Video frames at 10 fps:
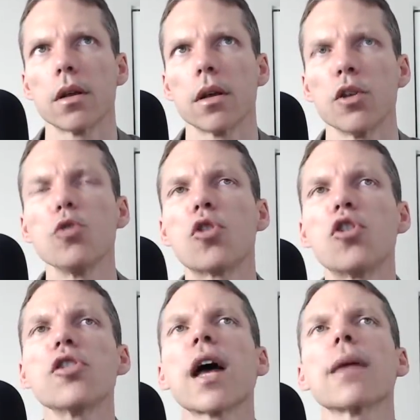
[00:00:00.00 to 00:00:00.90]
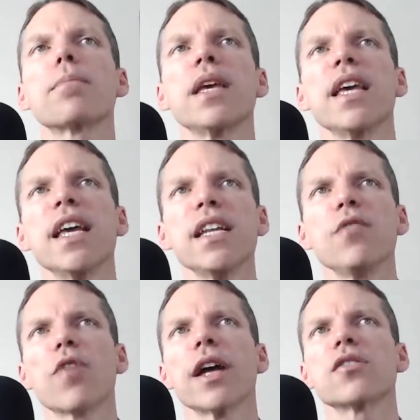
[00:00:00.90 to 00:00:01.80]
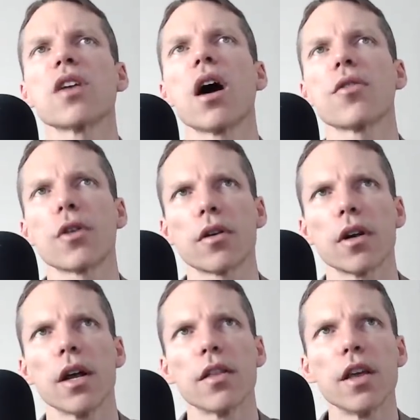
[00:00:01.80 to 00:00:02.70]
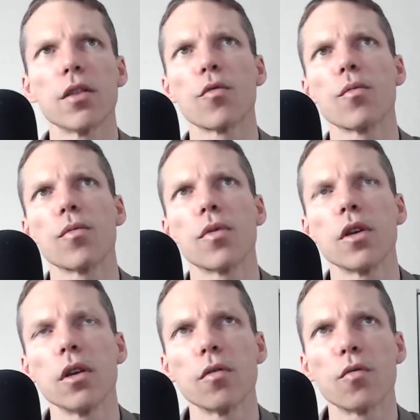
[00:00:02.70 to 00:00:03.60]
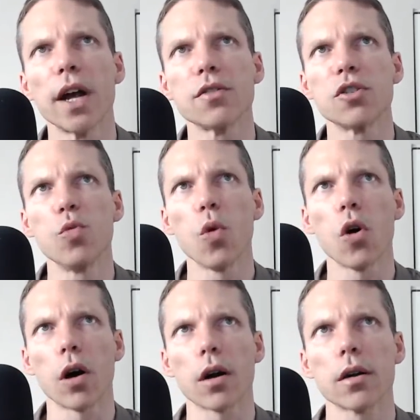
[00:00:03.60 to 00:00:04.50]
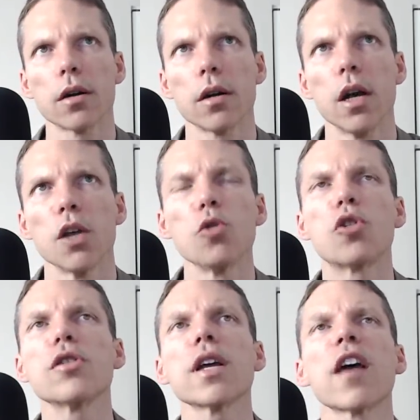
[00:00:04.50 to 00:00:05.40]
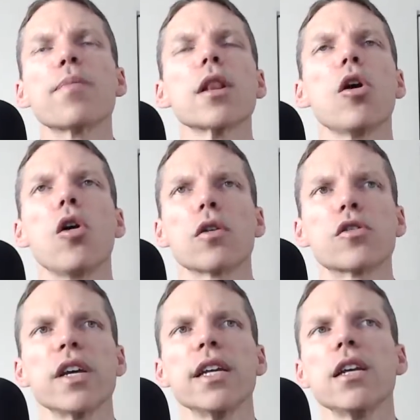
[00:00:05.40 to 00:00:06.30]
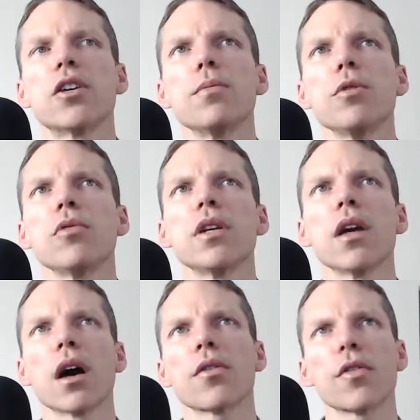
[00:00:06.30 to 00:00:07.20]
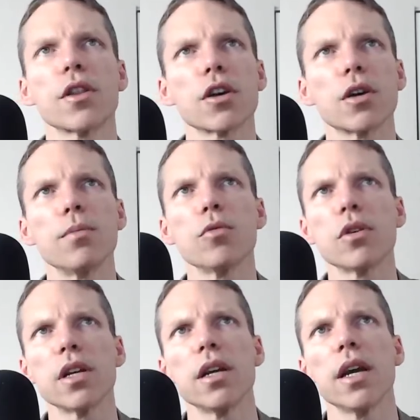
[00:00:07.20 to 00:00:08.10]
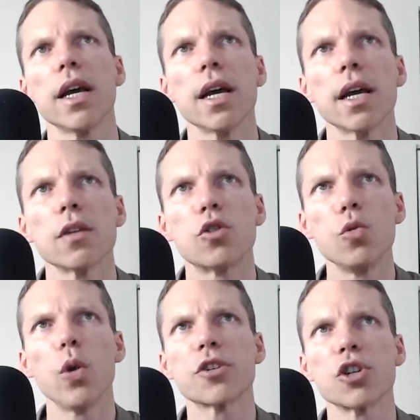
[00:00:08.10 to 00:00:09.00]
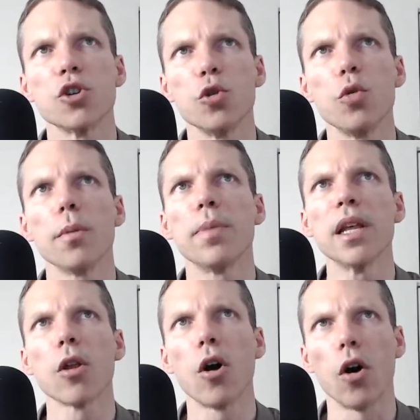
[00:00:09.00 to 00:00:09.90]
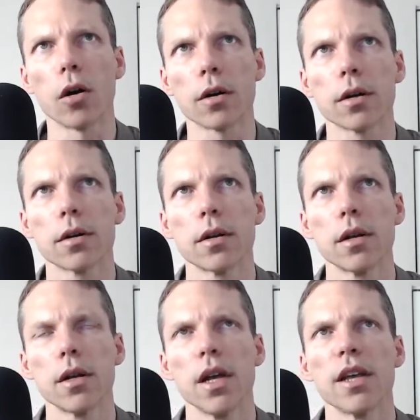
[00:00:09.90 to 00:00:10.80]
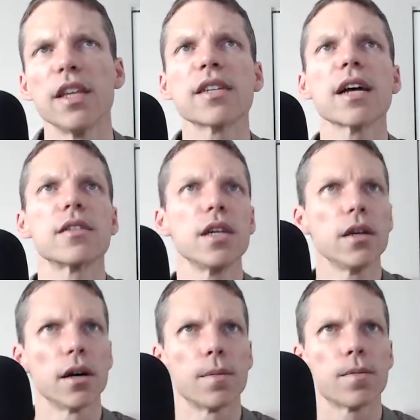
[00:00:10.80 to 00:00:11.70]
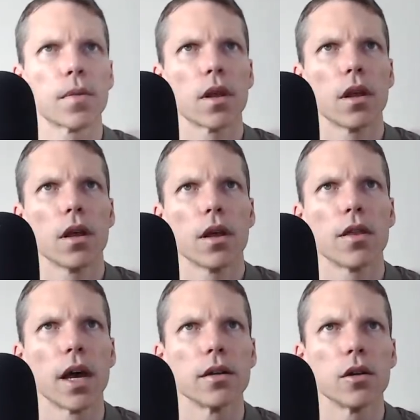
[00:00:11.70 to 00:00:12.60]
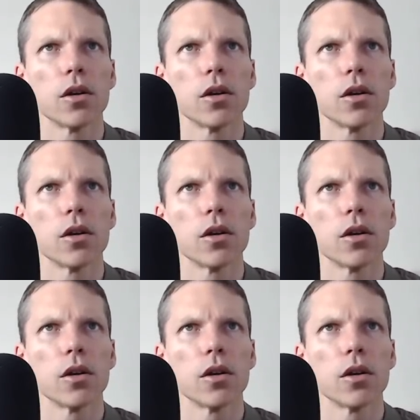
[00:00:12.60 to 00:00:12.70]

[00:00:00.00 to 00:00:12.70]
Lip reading: You could not be any race other than the race you are. You could not have belonged to any community other than the community to which you belong. This idea that